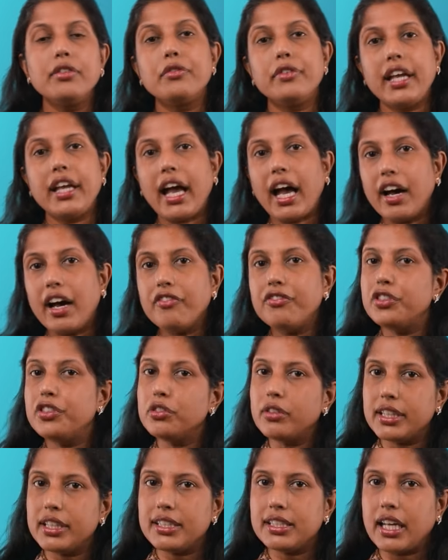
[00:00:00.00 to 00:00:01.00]
we have
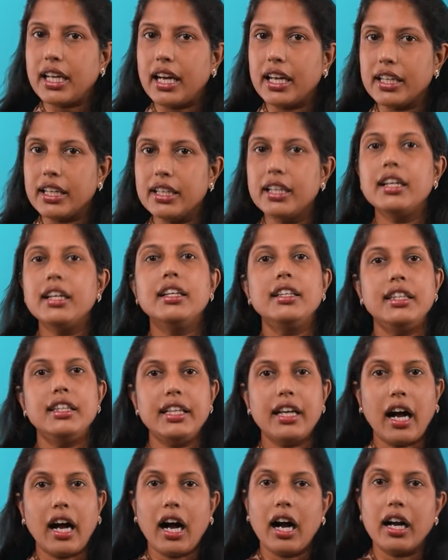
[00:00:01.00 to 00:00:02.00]
to assign
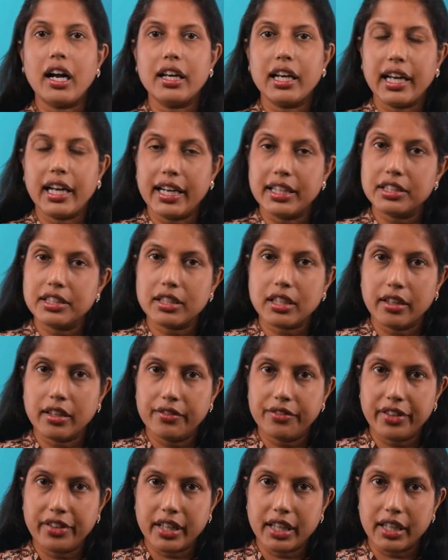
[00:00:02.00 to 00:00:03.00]
the RS
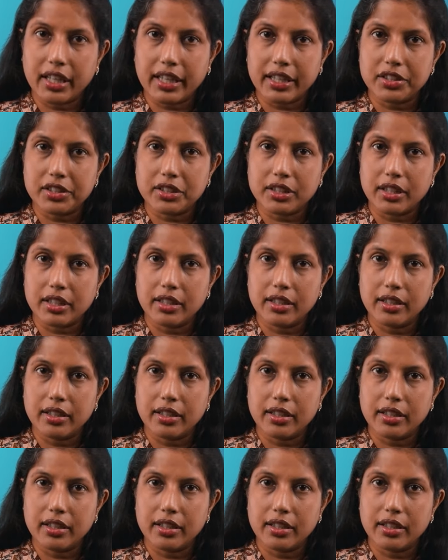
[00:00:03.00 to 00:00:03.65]
configuration.